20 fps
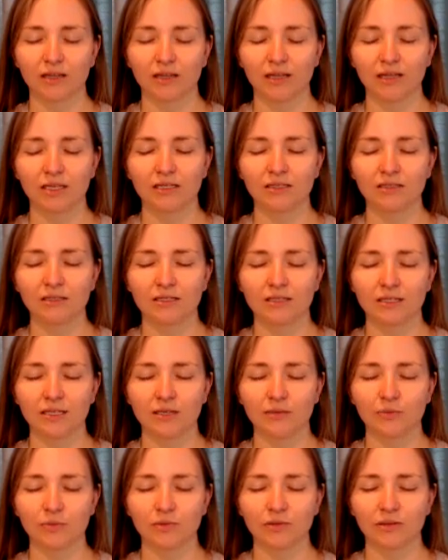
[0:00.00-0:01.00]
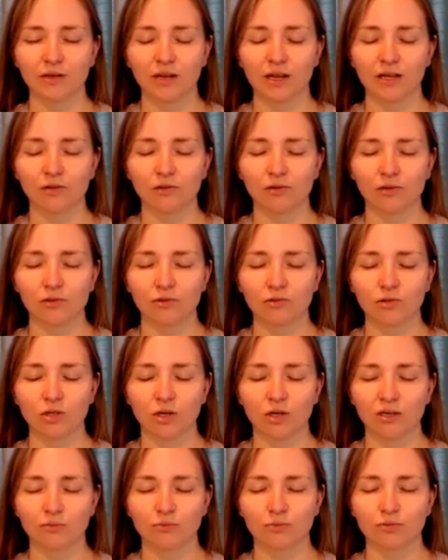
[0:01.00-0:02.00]
a little deeper than you
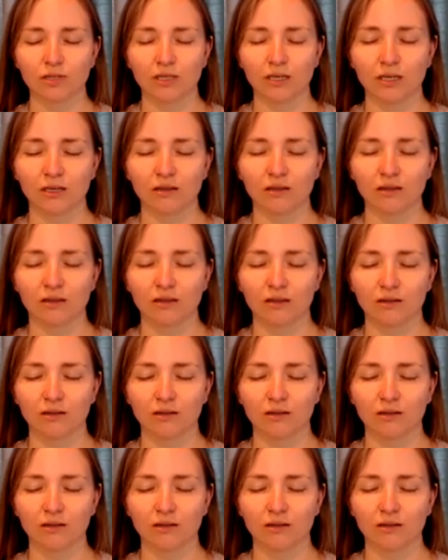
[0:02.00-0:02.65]
usually breathe.